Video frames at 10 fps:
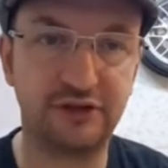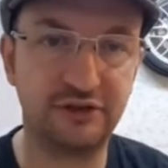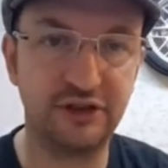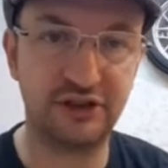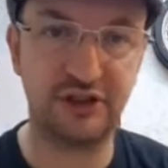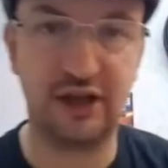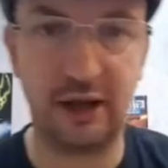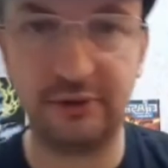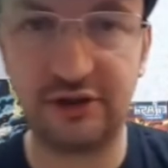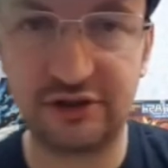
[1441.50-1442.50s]
as you can see the
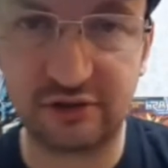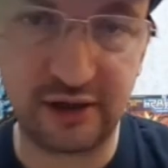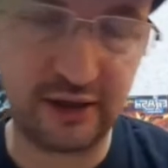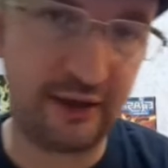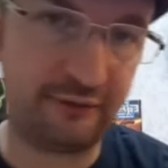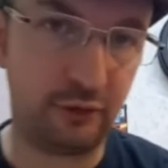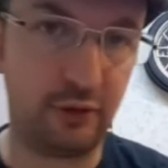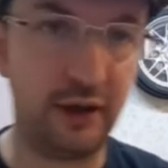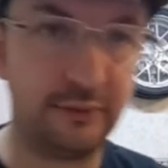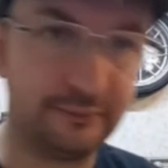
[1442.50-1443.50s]
loading screen there for you.